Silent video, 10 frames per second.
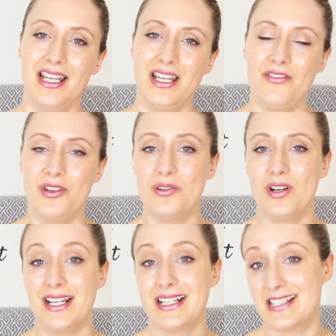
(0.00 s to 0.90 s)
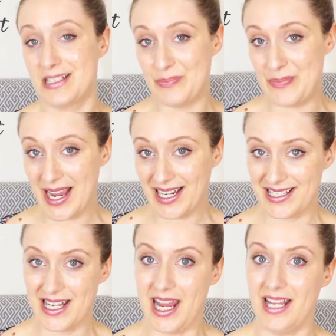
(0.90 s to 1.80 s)
If you're
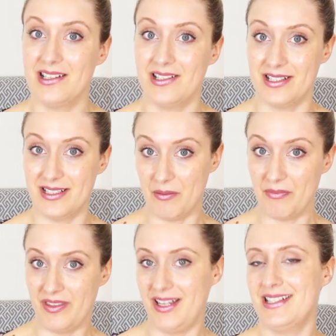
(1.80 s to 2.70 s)
expecting something